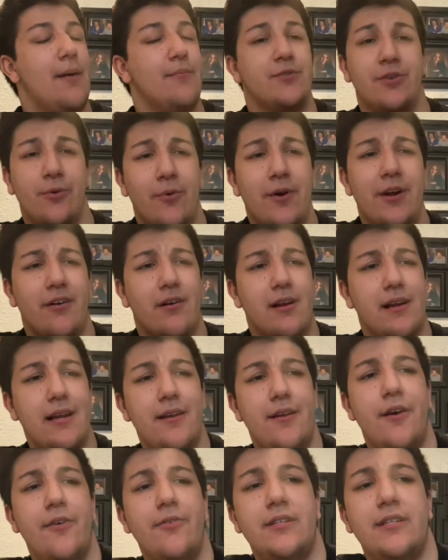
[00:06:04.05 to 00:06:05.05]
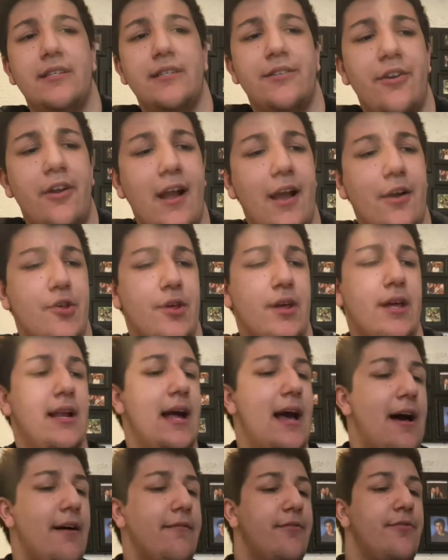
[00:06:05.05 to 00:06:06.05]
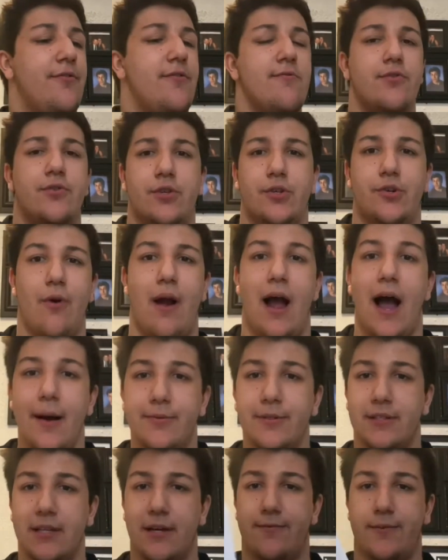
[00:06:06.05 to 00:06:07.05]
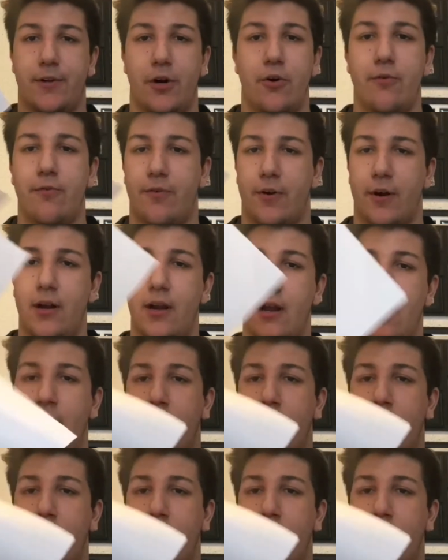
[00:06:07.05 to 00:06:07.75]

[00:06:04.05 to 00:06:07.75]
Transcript: So what you're going to notice is you're actually going to have a few scraps left over.